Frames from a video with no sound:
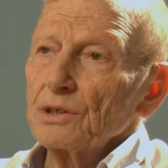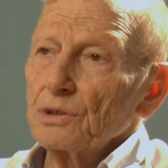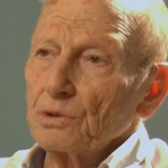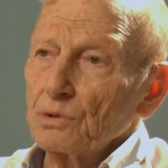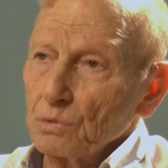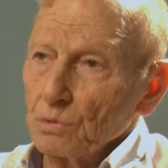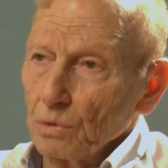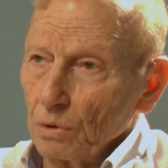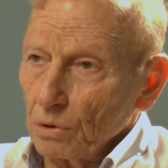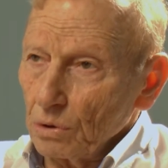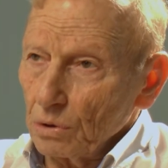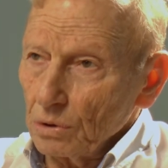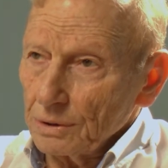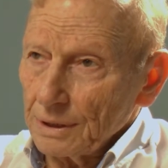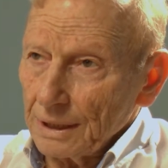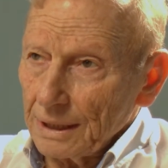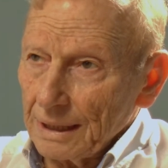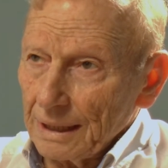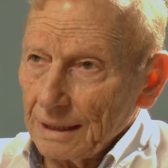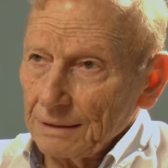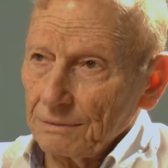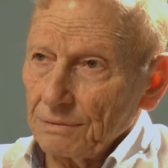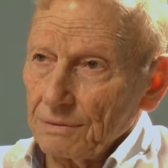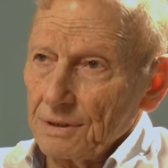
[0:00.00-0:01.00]
to all the
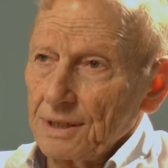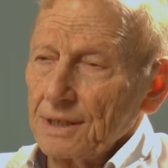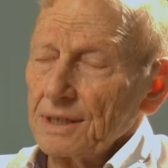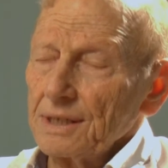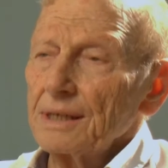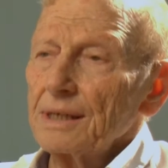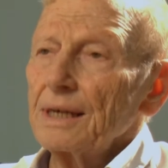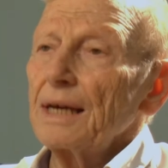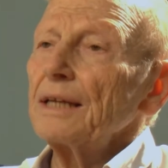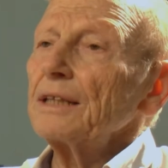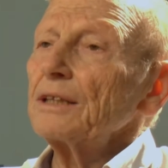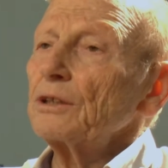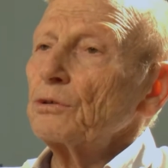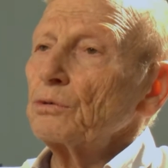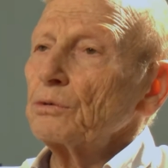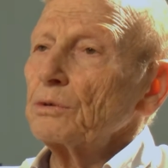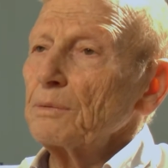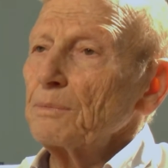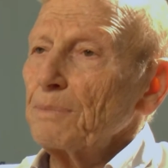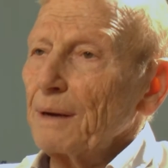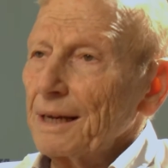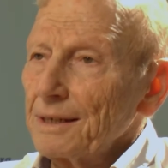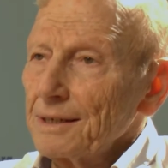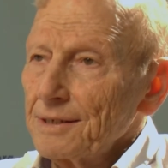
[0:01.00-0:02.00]
countries here and to the
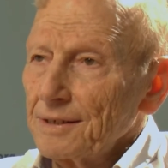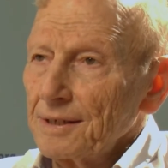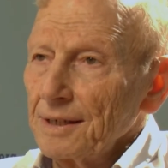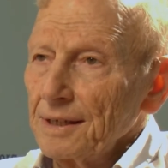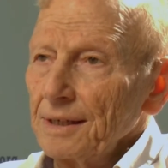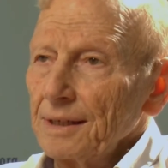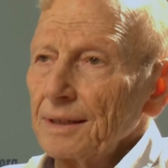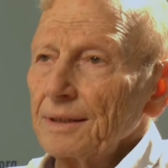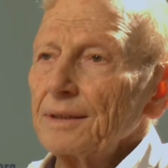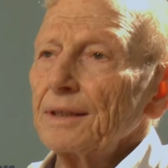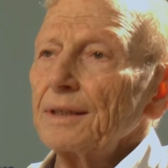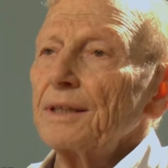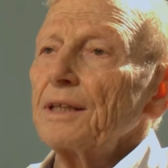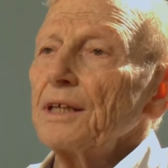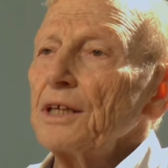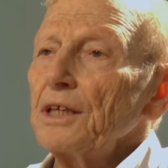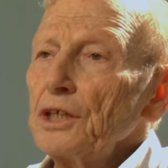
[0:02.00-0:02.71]
Palestinians that